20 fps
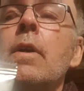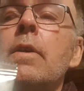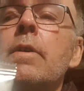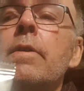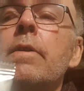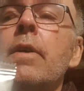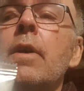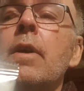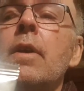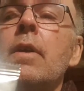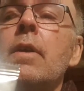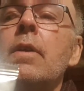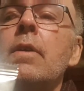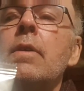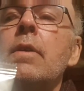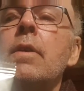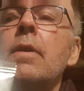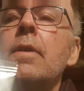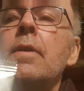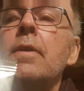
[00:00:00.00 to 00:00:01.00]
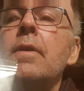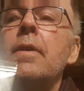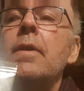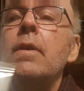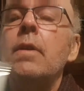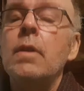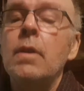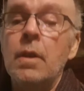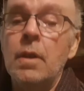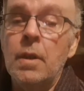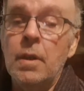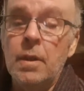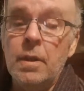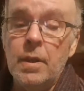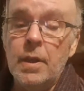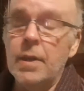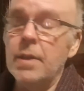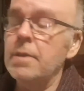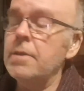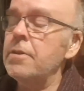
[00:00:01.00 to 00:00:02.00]
So
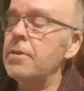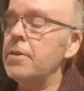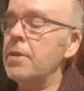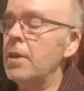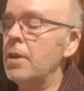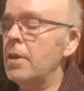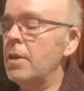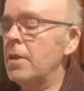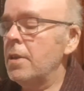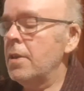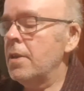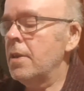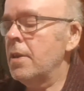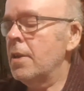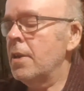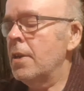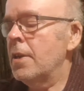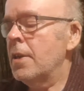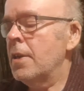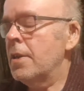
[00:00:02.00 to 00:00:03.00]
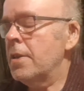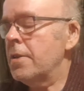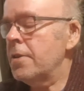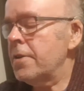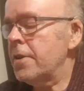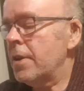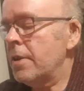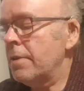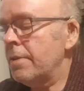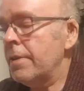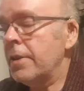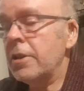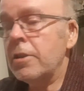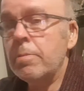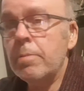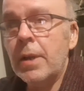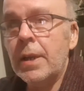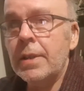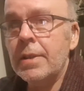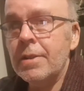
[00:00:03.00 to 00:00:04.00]
that's
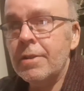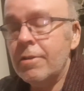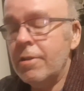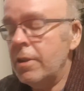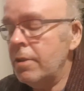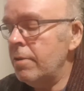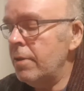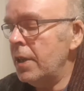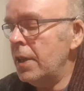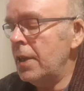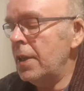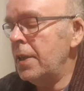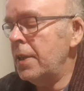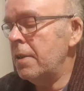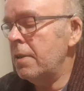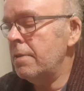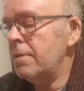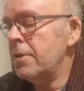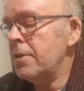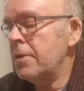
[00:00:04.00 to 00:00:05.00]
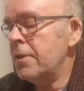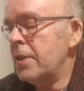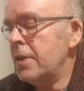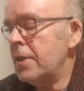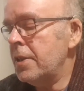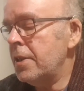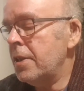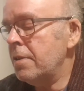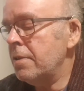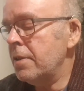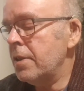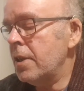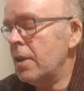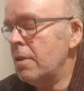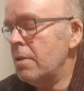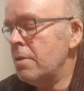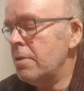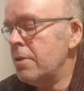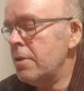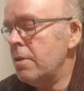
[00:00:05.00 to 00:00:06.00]
self-explanatory really. Obviously they don't
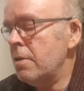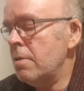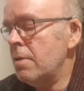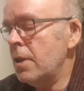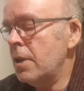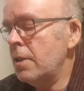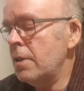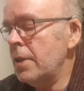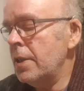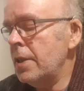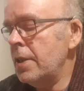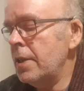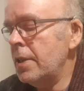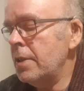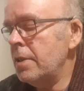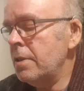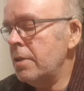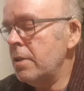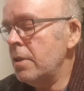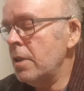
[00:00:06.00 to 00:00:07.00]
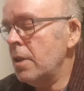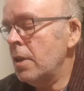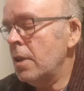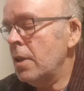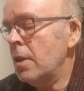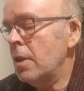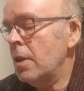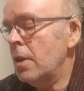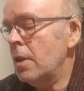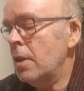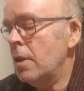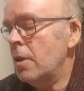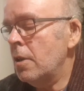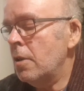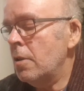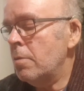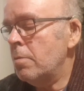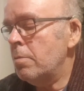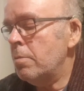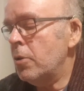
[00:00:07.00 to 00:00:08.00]
go too high, and
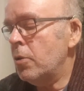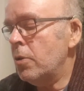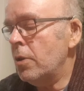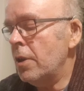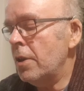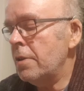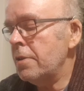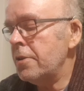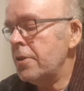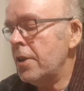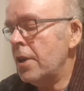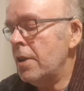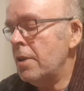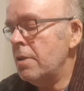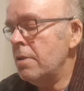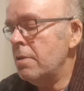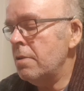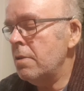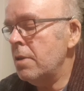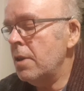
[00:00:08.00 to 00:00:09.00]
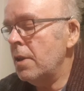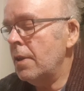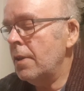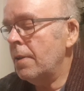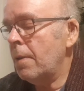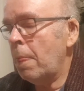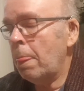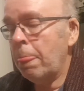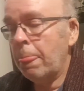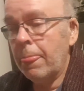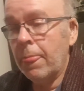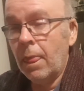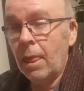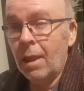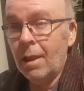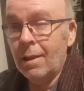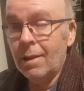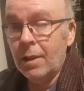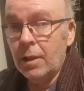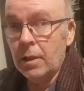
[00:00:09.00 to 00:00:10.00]
Baleto,
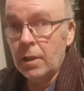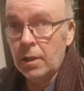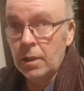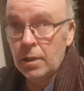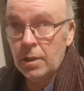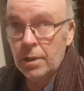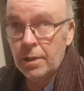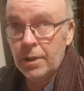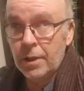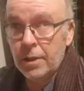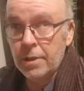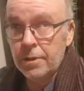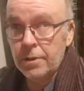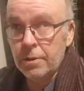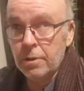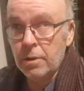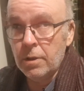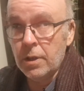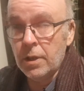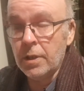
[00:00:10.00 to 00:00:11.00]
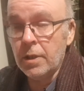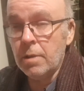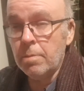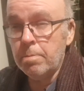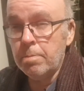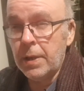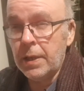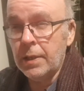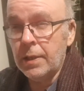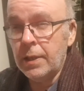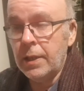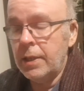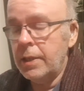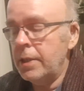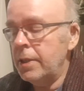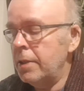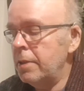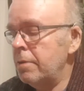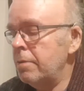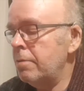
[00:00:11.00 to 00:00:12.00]
they're sort of like a
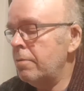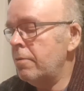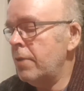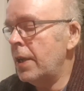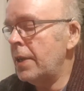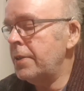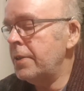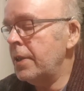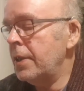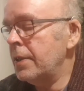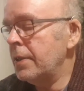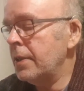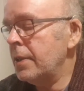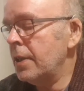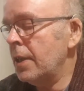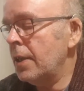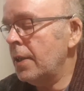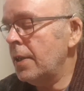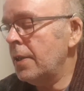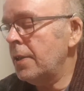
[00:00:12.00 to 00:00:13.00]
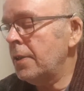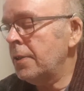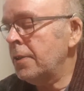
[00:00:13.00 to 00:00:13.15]
pinky red in colour